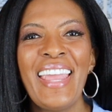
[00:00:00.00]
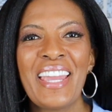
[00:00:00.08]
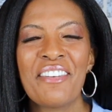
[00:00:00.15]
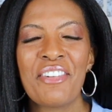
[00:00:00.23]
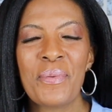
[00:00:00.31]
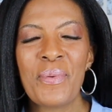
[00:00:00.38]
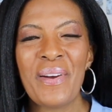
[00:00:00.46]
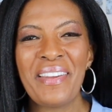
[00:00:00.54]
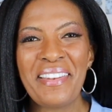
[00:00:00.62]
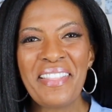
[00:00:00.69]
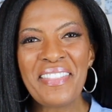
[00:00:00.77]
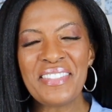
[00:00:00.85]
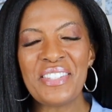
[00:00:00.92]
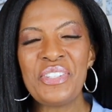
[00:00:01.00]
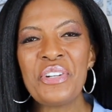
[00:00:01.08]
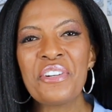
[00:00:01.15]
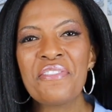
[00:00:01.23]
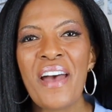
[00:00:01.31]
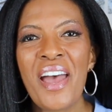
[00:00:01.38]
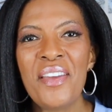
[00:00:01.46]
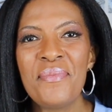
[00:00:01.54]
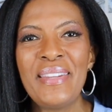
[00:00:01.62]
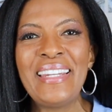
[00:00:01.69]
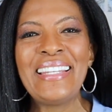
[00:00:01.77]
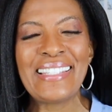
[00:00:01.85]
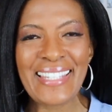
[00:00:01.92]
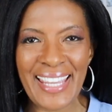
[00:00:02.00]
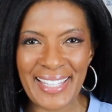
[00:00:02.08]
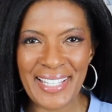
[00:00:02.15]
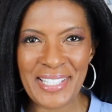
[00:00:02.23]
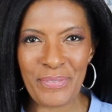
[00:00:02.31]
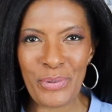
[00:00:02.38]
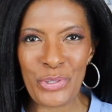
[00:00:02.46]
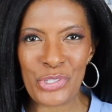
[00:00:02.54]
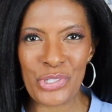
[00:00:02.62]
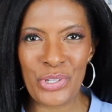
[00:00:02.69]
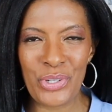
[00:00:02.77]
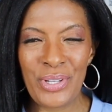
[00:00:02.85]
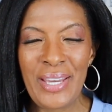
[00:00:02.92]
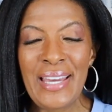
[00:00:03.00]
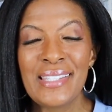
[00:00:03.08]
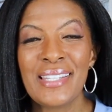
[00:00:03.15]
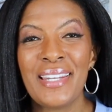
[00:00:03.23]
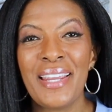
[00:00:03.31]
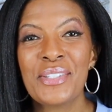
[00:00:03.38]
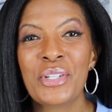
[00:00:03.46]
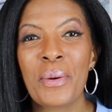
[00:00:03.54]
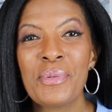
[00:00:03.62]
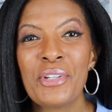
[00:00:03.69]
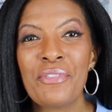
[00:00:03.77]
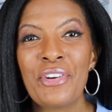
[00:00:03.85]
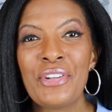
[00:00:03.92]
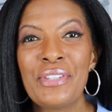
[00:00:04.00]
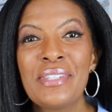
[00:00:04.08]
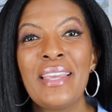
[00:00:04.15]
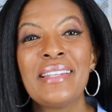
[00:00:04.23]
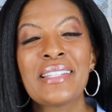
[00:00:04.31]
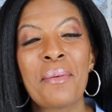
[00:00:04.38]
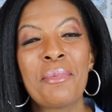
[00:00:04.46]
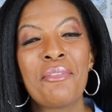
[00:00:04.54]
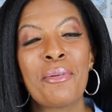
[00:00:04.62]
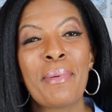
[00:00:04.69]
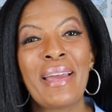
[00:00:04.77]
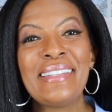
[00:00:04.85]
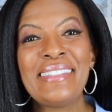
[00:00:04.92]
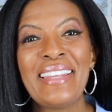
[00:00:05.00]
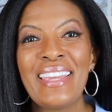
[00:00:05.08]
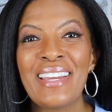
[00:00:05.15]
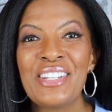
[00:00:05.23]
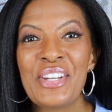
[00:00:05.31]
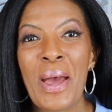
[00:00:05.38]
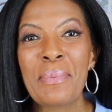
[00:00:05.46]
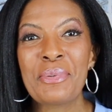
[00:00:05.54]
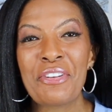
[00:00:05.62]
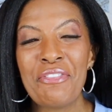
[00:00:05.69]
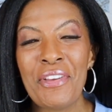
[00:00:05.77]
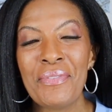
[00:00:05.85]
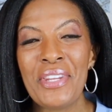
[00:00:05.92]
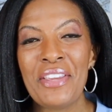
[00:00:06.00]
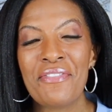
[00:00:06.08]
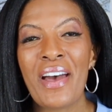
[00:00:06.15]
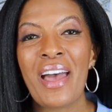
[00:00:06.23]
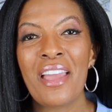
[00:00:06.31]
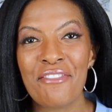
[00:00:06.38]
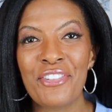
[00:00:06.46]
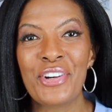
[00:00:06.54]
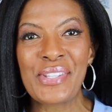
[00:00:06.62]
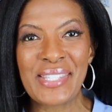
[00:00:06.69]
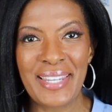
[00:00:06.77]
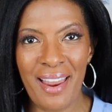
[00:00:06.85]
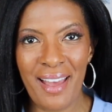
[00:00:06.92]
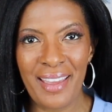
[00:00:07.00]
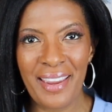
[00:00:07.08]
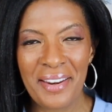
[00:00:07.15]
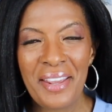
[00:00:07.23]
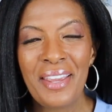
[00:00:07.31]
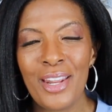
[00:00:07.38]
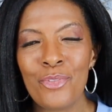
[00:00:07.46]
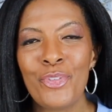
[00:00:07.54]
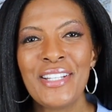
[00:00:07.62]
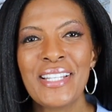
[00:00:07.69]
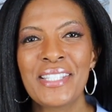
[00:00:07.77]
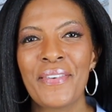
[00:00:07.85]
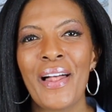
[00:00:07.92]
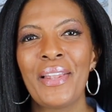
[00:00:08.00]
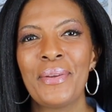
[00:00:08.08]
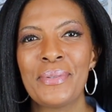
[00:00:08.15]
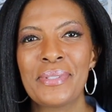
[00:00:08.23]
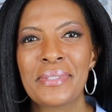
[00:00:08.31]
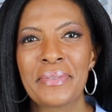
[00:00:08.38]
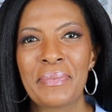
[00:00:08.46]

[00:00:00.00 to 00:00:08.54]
Hey everyone, this is your five minute daily devotional. Today's scripture verse is coming from Isaiah chapter 55, verse 9. It reads as follows